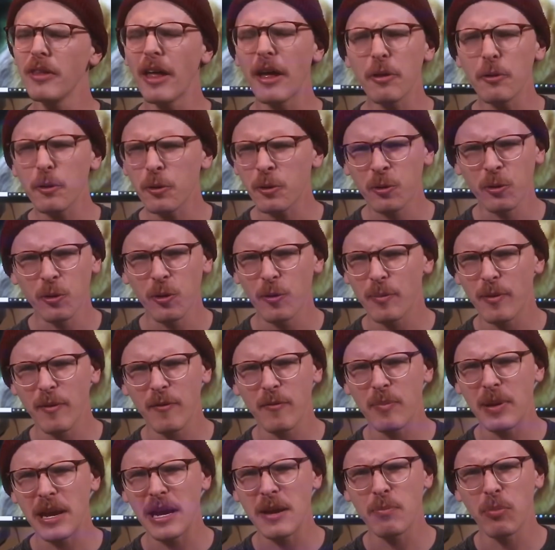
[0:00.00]
nother group
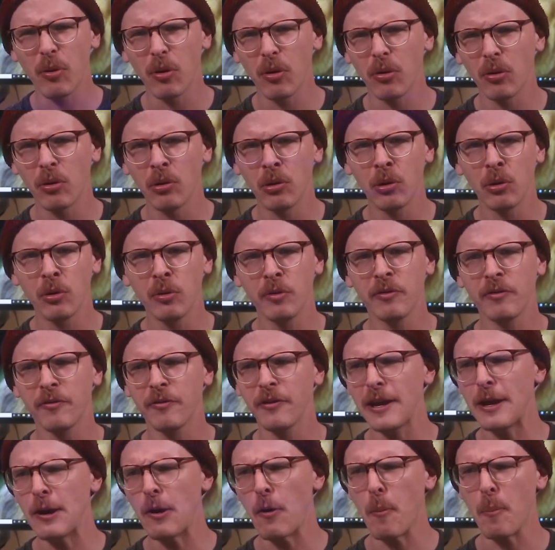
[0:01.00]
of people who
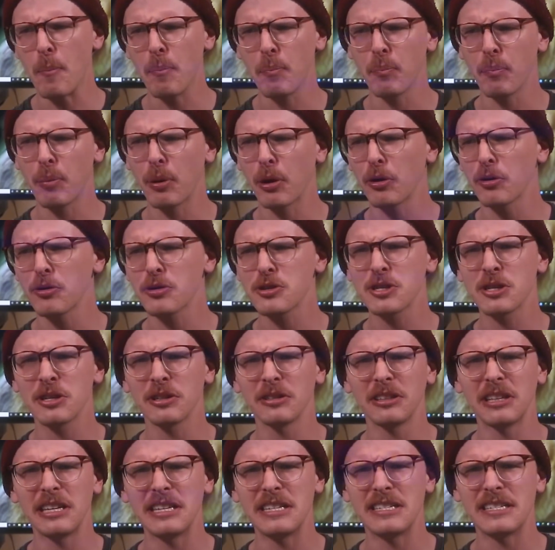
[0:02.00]
feel
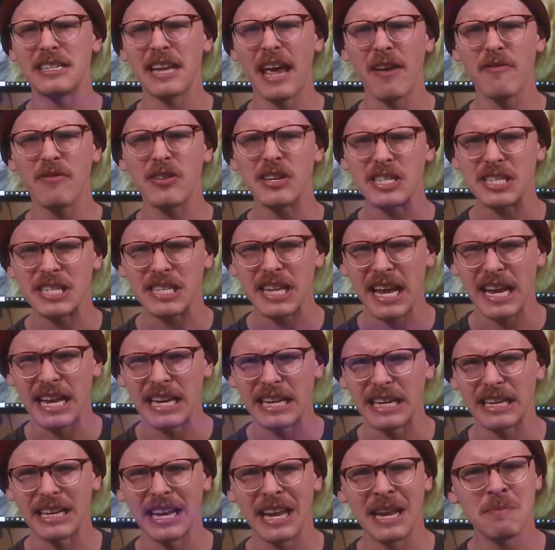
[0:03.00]
personally
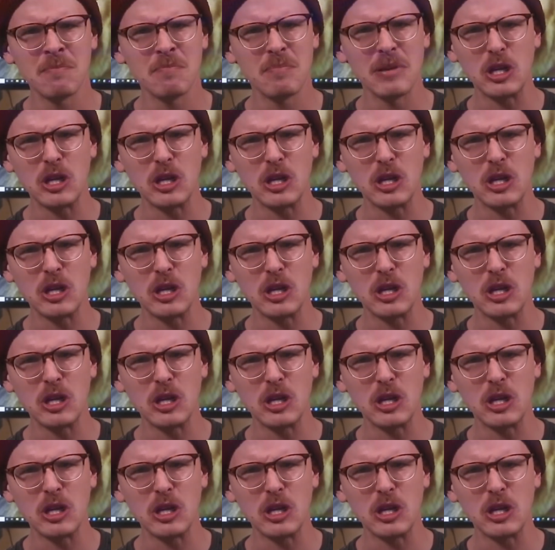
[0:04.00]
devastated and